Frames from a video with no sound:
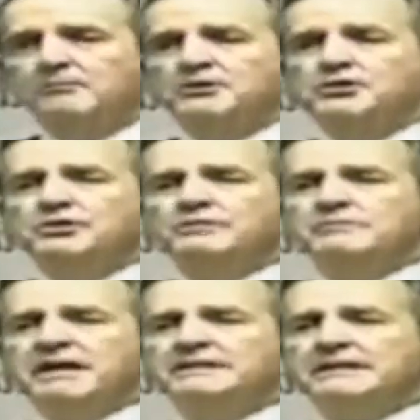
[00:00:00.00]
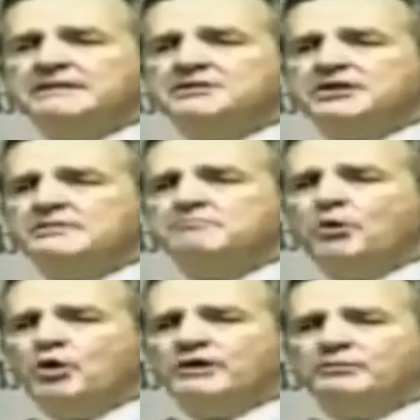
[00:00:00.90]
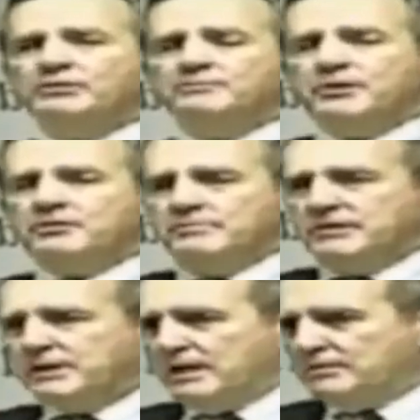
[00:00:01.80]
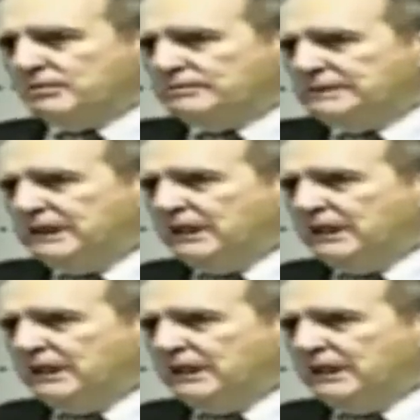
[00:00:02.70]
But you can make that same point with a pyramid, can't you?